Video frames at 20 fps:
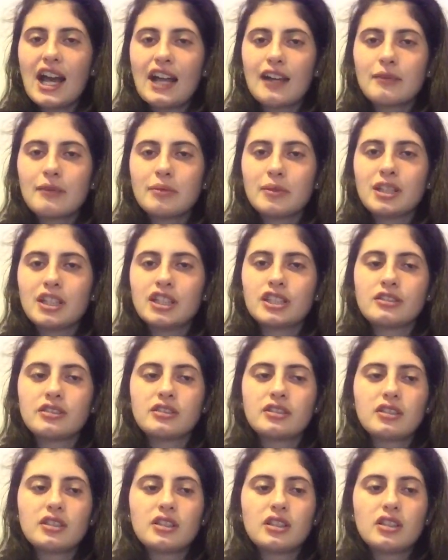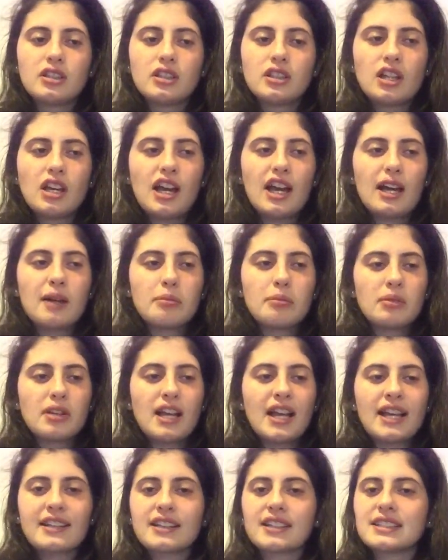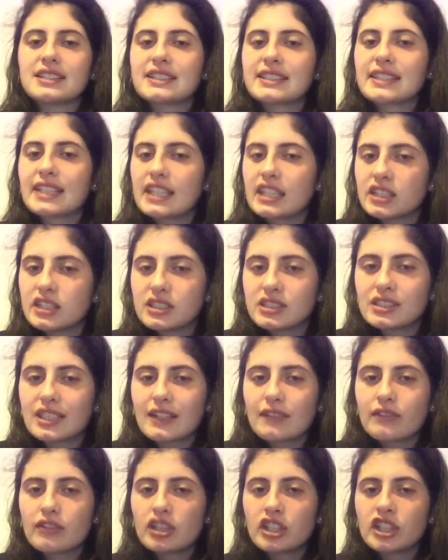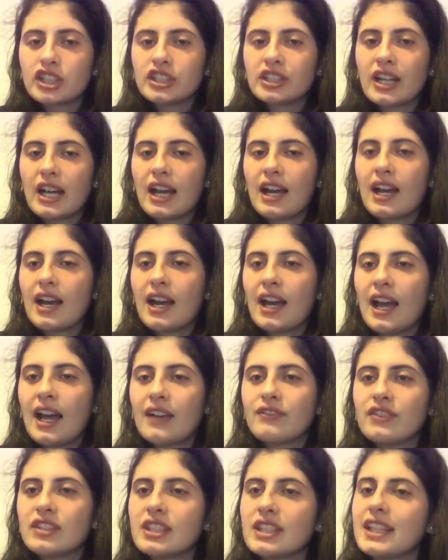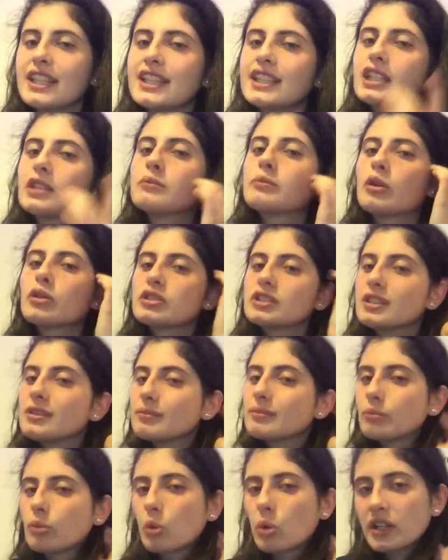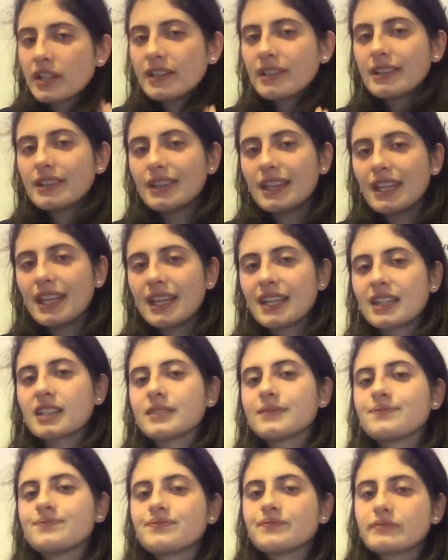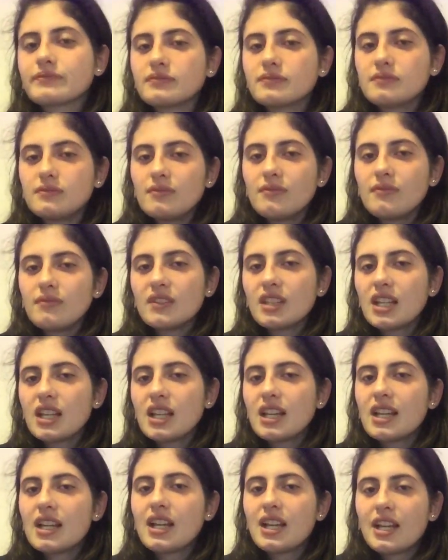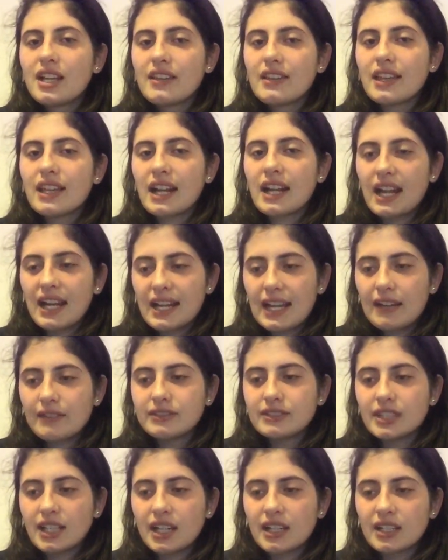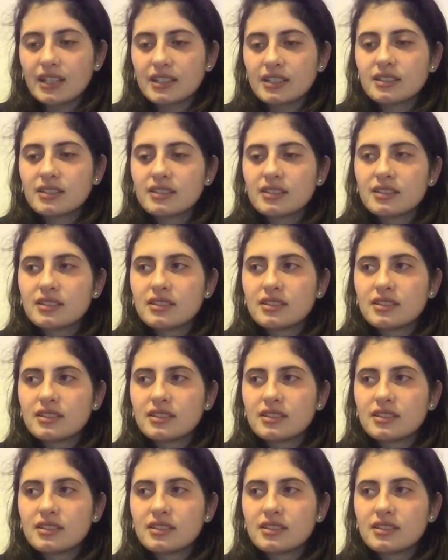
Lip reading: I've been applying the skills I've learned. I feel like the most important thing that I have done